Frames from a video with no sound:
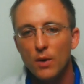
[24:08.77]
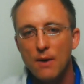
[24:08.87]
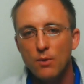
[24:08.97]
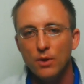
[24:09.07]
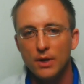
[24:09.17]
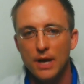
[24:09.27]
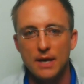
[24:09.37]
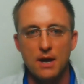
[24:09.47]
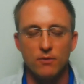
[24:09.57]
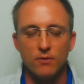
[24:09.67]
I really had
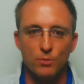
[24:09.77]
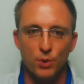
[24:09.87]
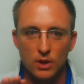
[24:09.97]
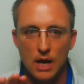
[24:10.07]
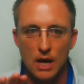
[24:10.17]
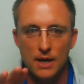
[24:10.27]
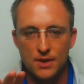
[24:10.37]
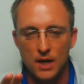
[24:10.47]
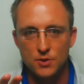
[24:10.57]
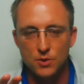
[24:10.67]
never really put a lot of
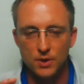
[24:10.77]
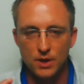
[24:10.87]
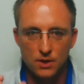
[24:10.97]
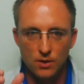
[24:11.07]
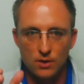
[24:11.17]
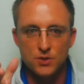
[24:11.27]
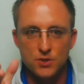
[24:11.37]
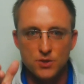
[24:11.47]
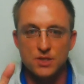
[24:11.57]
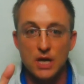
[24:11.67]
thought into it either until
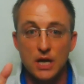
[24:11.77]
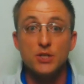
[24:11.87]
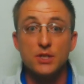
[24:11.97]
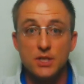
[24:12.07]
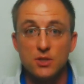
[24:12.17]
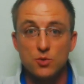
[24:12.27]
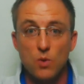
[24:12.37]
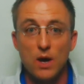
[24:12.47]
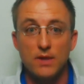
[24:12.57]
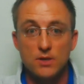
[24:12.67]
these discussions, hence
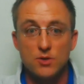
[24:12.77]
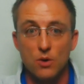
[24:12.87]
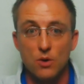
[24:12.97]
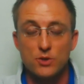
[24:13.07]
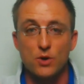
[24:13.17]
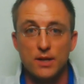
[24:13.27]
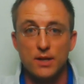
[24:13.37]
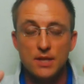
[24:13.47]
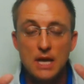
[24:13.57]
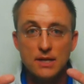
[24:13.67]
why these are always great
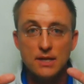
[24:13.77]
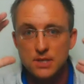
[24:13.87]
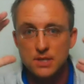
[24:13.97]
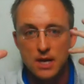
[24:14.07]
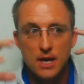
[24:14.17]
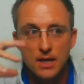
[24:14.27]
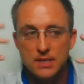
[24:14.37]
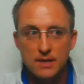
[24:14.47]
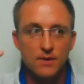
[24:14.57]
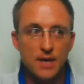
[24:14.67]
things, is
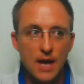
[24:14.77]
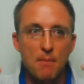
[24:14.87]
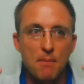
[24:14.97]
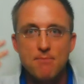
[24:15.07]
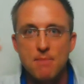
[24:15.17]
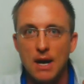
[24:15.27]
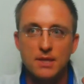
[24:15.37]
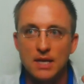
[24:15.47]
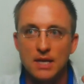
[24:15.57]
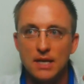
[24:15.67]
it's even got my
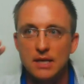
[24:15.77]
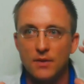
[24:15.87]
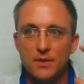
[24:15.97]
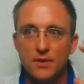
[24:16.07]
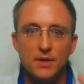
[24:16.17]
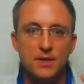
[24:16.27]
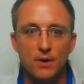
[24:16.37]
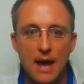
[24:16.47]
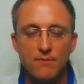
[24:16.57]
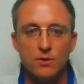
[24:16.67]
mind thinking on the different
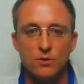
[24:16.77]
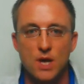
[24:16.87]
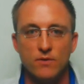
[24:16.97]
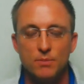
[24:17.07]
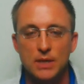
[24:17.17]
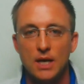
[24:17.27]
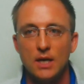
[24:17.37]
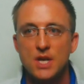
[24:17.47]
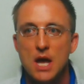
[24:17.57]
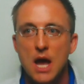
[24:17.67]
avenues of it.
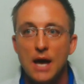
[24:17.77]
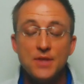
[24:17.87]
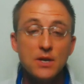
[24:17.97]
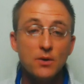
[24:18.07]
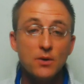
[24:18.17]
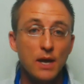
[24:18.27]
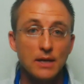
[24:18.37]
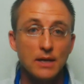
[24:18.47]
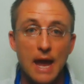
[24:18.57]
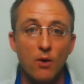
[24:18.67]
Because I think right
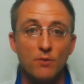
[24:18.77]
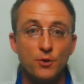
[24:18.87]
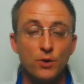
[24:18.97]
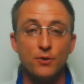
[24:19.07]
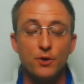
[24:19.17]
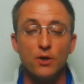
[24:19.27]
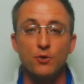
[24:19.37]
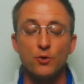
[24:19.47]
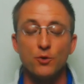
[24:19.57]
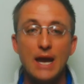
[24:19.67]
now, if
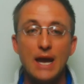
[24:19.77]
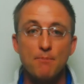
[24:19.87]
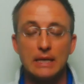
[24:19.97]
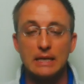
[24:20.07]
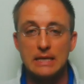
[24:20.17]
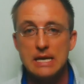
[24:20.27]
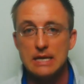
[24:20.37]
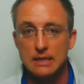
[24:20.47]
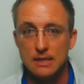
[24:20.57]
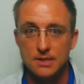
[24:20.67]
you're not a big
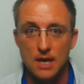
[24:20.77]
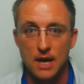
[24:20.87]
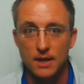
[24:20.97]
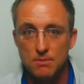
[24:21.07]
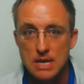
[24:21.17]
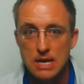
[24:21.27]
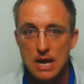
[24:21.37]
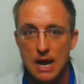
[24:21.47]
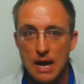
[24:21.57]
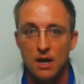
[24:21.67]
geek in this like me
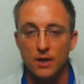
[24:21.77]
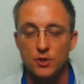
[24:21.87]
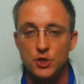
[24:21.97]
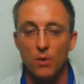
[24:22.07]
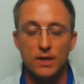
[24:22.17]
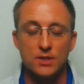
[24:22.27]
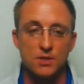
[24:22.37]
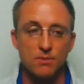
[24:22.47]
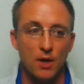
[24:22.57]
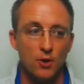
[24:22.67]
and Joey and
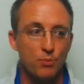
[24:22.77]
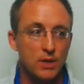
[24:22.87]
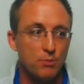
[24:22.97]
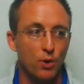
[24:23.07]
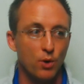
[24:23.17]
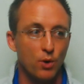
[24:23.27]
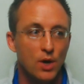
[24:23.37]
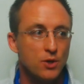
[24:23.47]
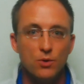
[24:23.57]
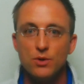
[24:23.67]
some other people,
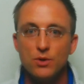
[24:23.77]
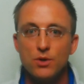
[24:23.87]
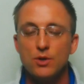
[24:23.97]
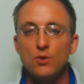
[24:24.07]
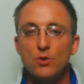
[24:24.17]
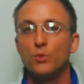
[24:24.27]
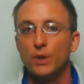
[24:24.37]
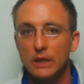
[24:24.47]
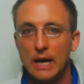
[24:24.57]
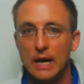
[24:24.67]
you don't
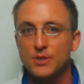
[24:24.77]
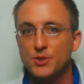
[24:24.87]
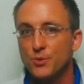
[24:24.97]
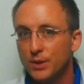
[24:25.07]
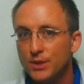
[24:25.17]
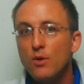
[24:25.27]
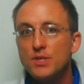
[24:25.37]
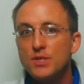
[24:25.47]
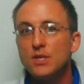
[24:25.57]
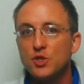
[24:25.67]
realize it. But there
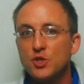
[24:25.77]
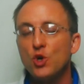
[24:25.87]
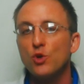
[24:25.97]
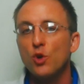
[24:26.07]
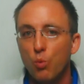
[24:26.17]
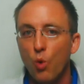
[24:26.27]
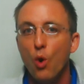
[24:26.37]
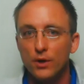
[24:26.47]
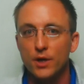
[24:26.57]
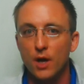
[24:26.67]
is an internal
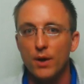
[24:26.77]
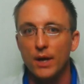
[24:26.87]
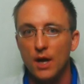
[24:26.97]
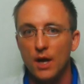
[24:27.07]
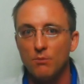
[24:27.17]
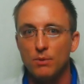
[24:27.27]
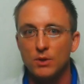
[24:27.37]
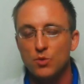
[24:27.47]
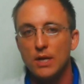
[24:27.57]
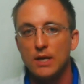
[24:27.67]
war going on
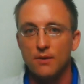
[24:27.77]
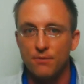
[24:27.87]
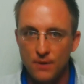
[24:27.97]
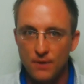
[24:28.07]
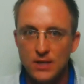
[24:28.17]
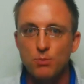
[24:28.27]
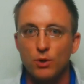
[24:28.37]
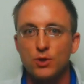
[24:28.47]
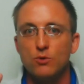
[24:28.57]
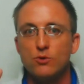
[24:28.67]
between the
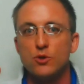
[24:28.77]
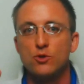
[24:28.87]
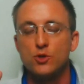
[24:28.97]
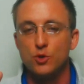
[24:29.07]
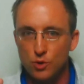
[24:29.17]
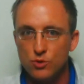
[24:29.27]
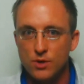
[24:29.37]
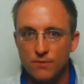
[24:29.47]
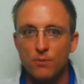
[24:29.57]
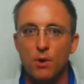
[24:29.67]
Facebook users who use
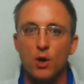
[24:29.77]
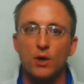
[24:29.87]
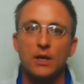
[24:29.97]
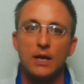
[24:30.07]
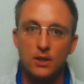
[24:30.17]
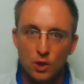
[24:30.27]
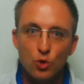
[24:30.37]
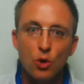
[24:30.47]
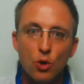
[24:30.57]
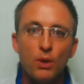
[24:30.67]
it for marketing and the
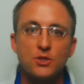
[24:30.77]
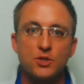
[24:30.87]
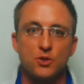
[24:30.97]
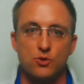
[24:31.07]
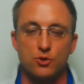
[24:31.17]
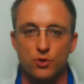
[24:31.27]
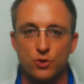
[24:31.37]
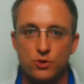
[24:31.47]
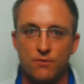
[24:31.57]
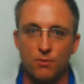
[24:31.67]
Google Plus users who
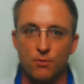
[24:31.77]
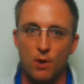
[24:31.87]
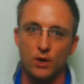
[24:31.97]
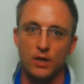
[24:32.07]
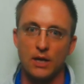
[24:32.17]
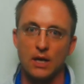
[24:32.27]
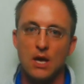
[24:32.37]
use it for marketing.